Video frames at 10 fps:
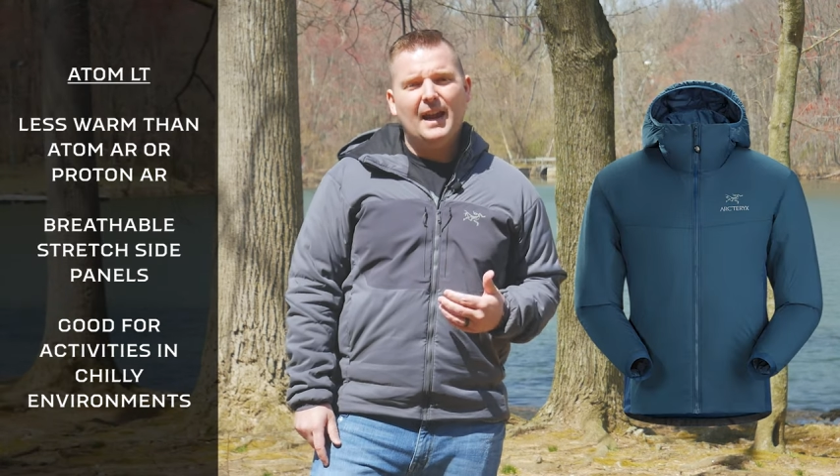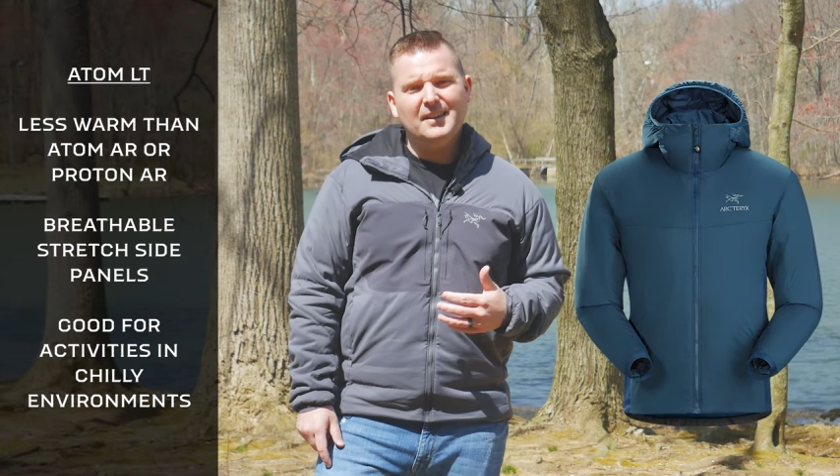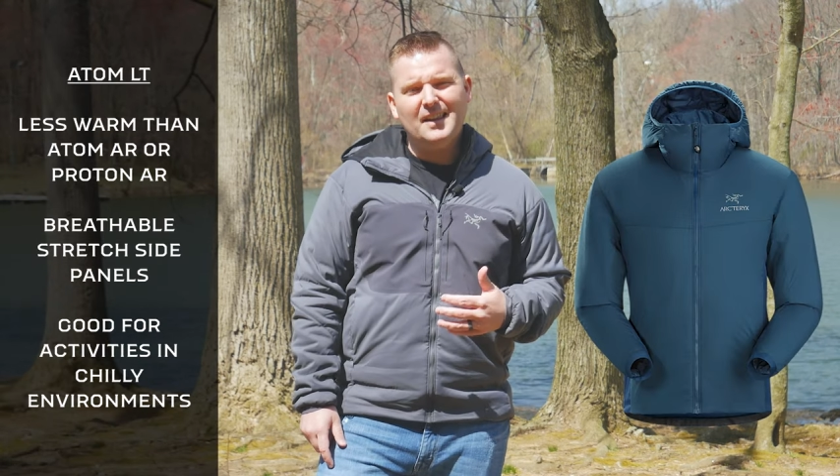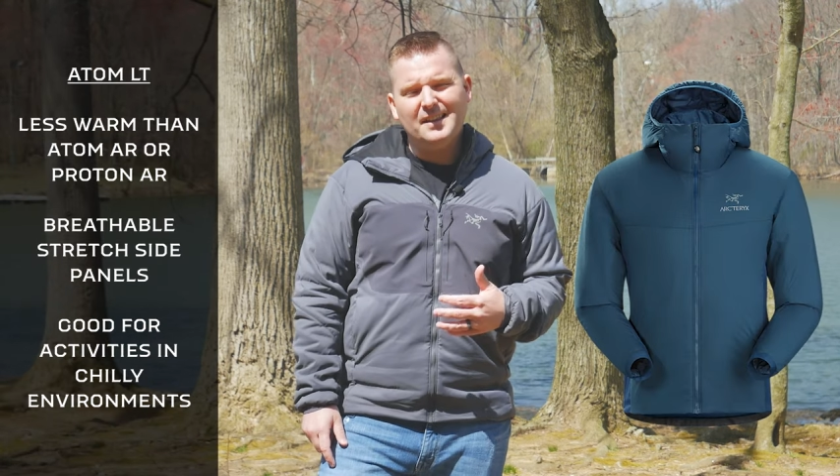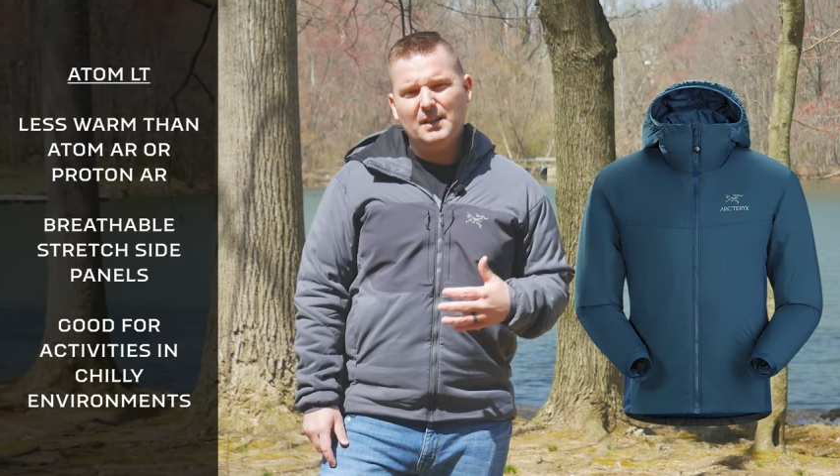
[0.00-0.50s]

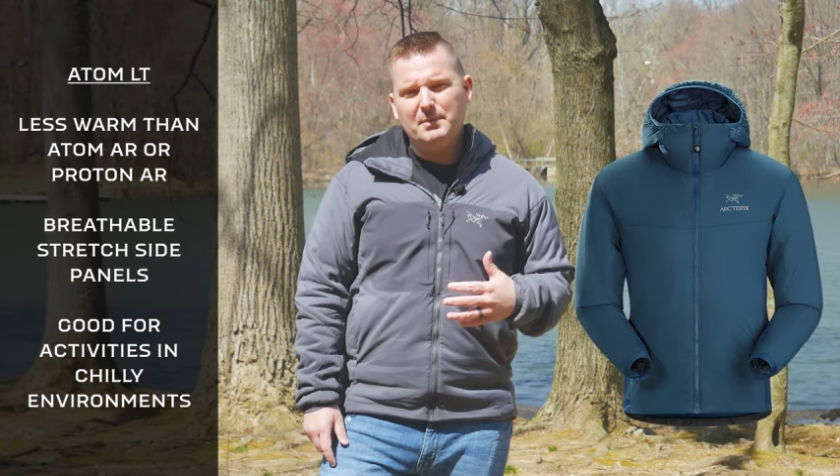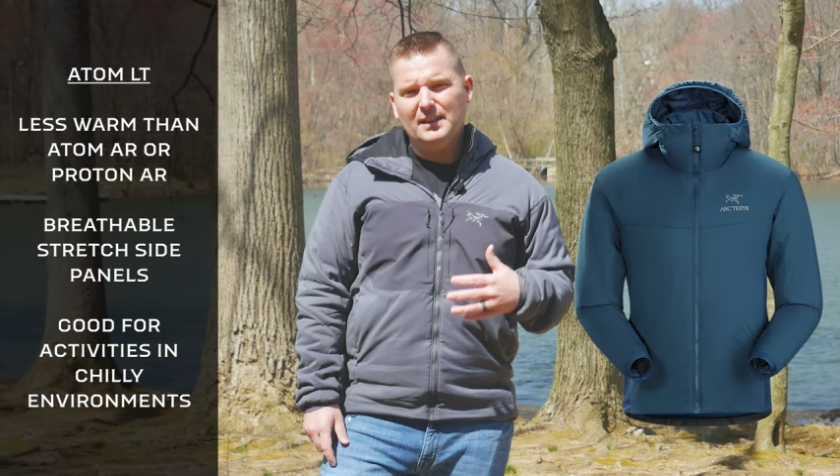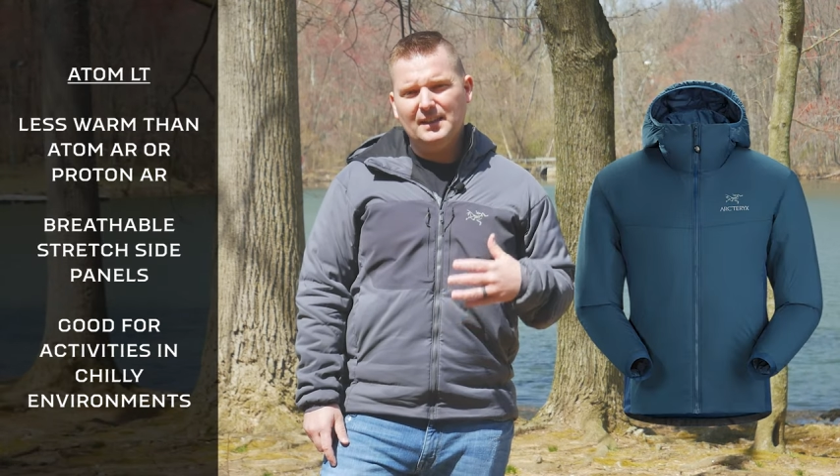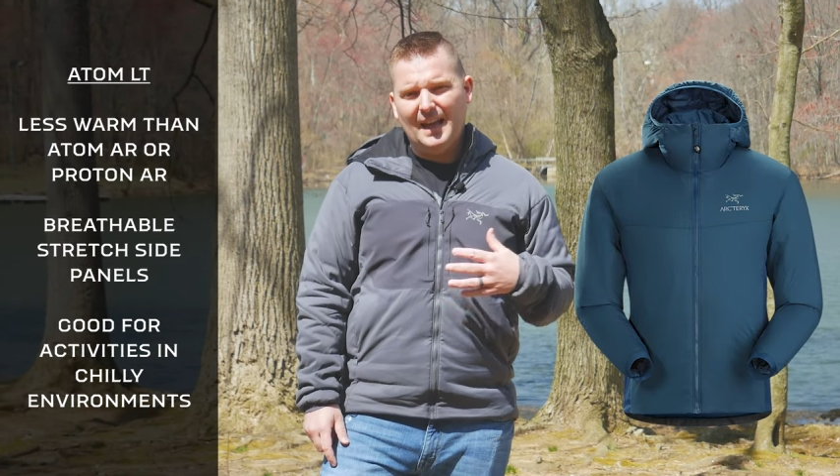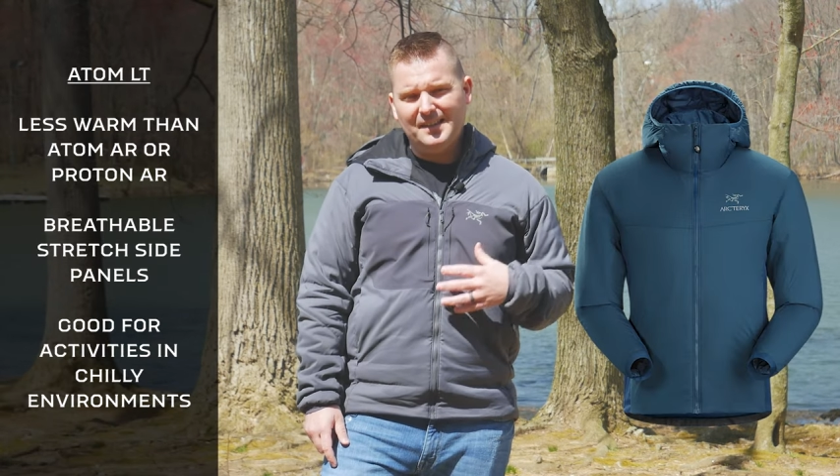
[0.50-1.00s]
And this has a little bit
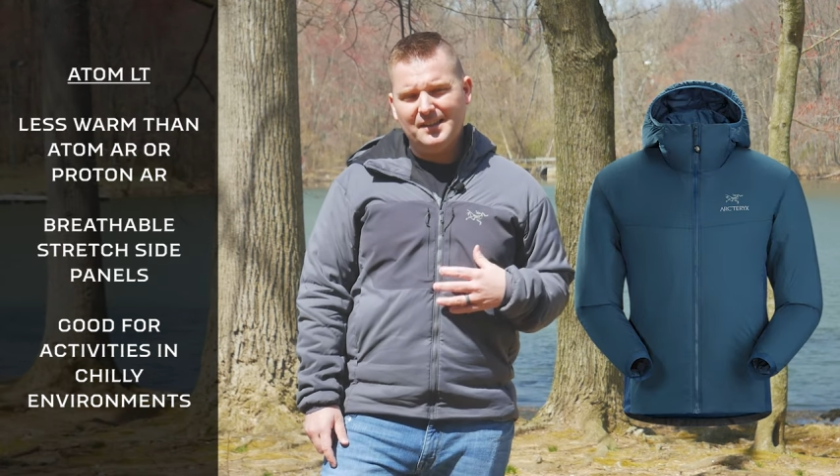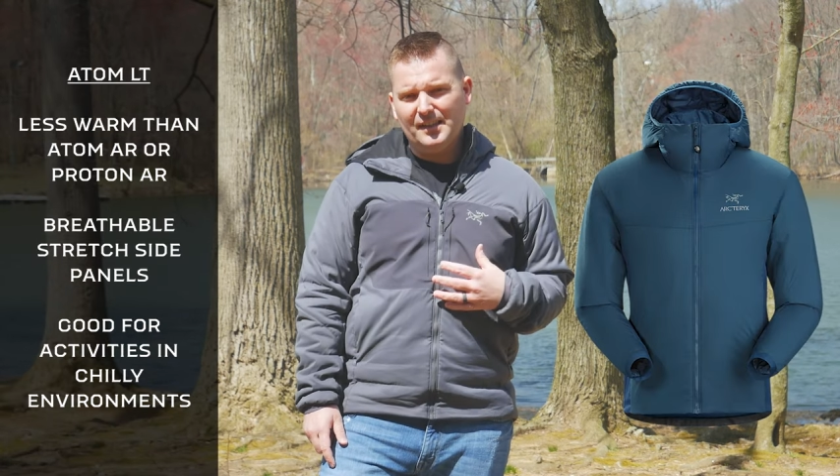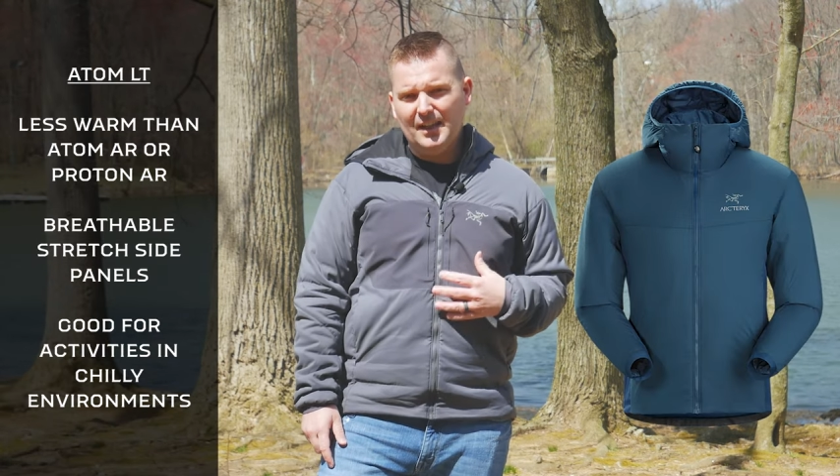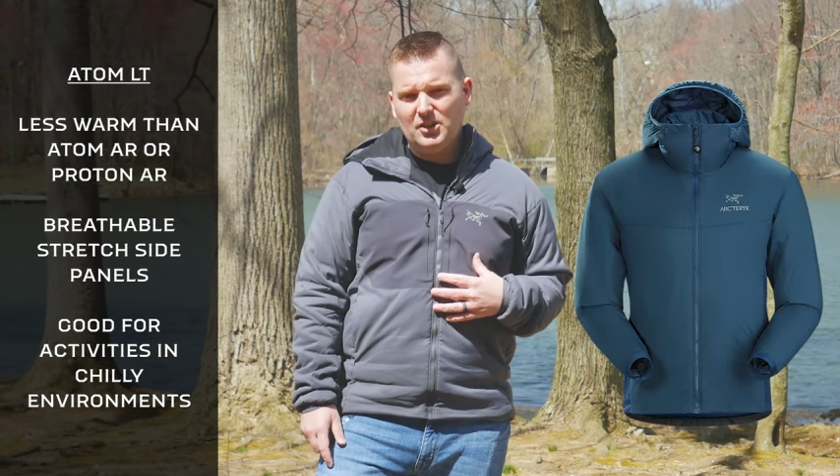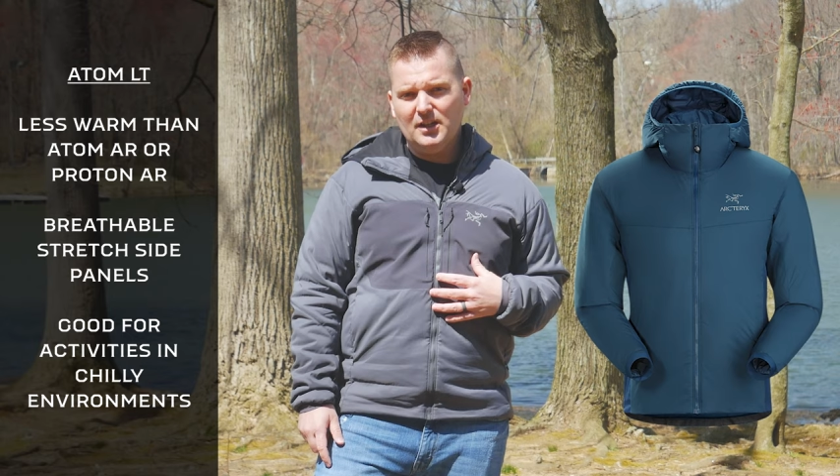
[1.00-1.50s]
less
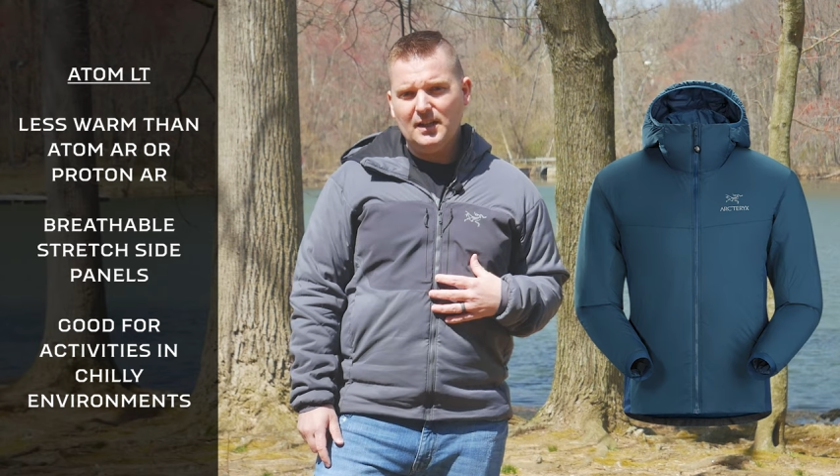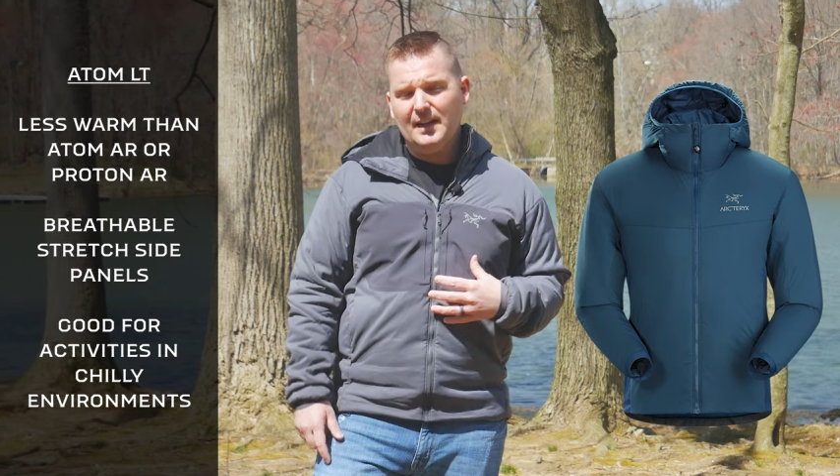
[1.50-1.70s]
insulation